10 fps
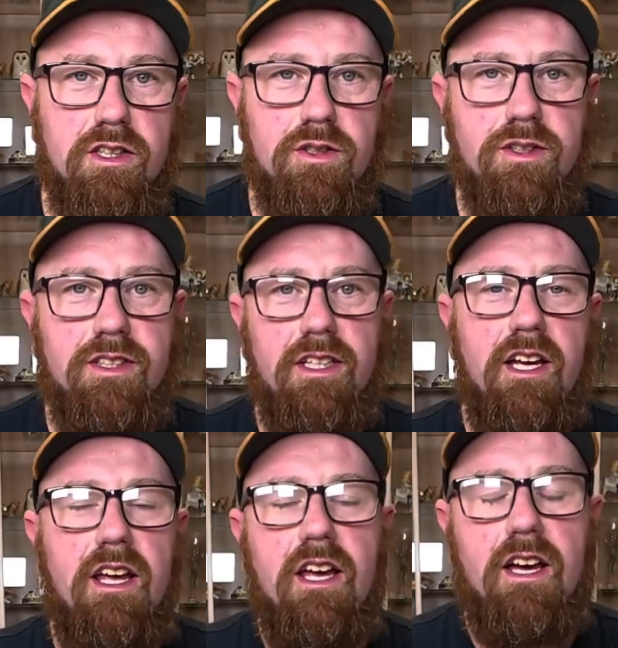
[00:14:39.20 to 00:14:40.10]
gun
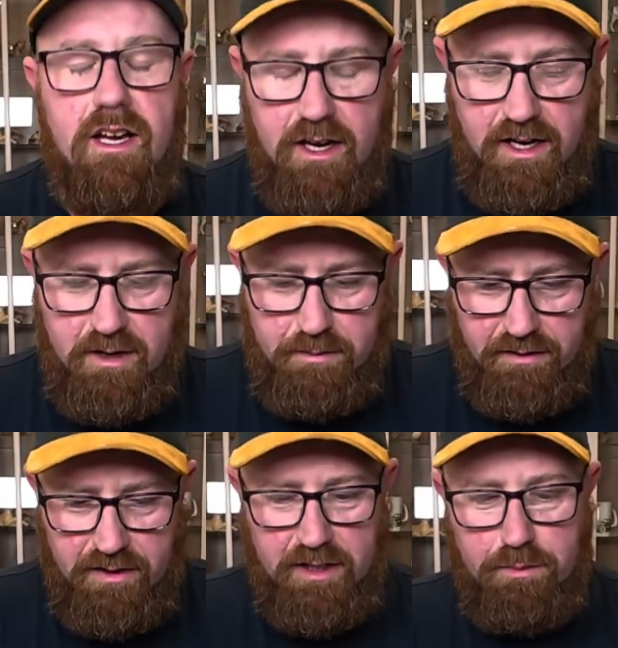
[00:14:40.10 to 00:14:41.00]

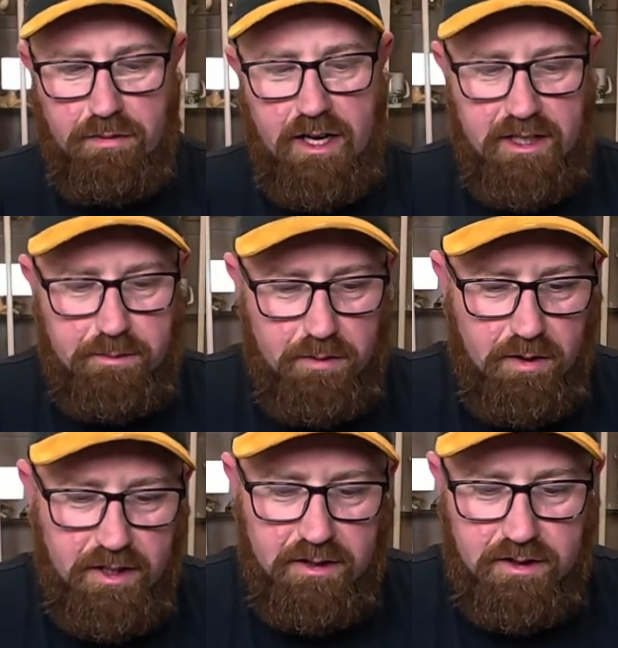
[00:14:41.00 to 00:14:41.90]
of this price
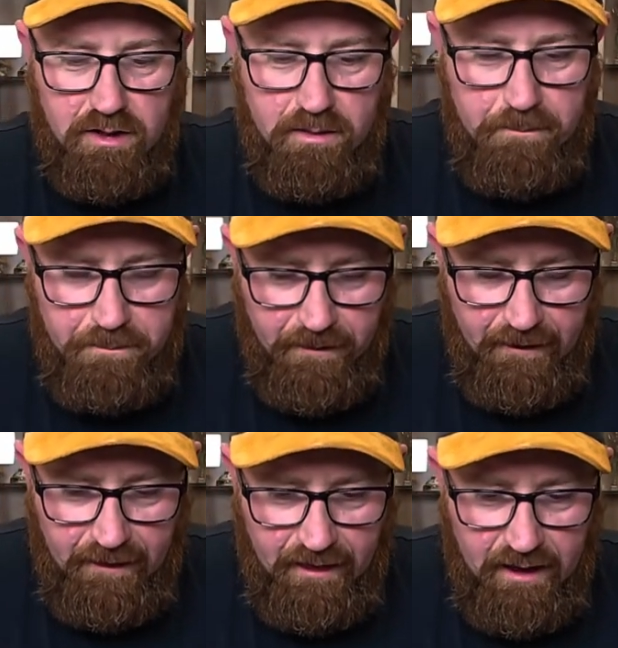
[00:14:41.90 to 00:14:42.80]
point. So
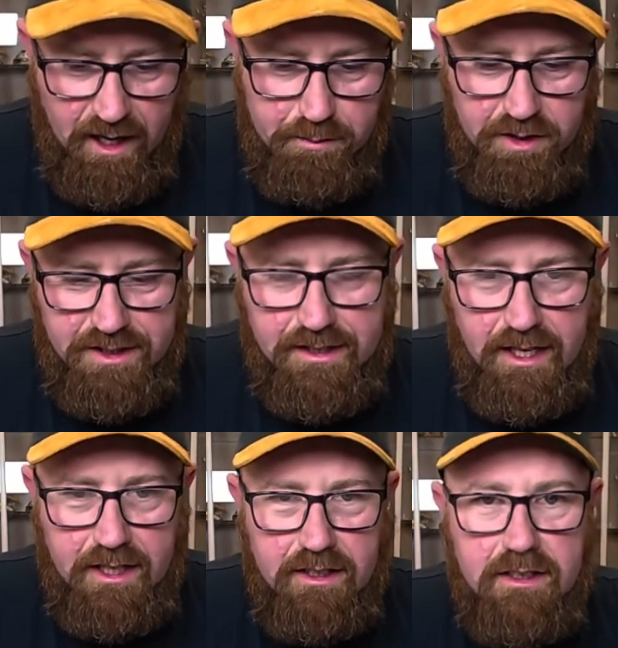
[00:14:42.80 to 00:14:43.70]
I'm going to
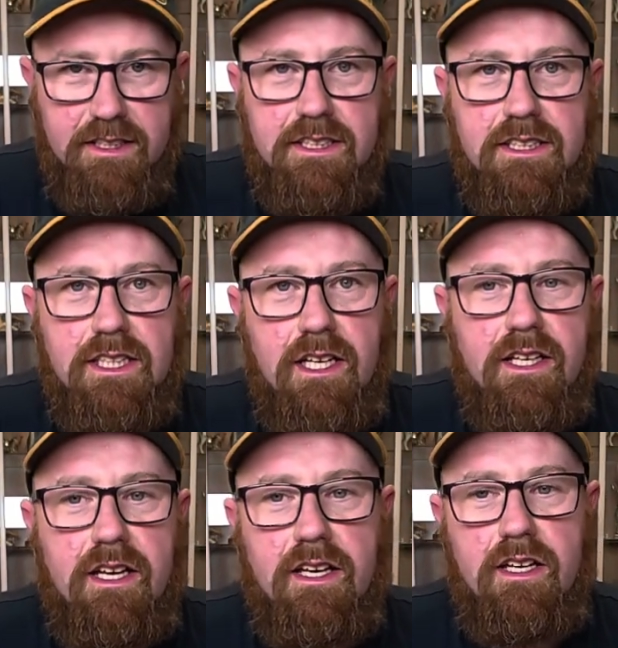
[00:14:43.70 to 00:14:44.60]
say that this is
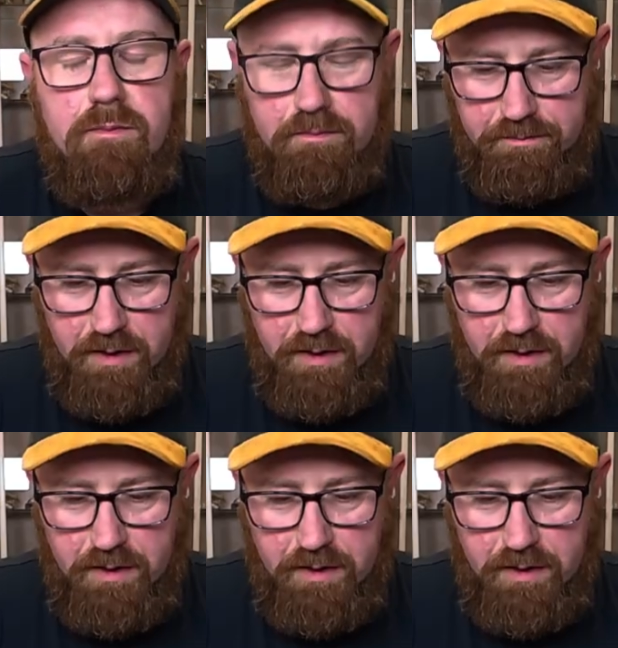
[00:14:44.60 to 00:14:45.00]
like a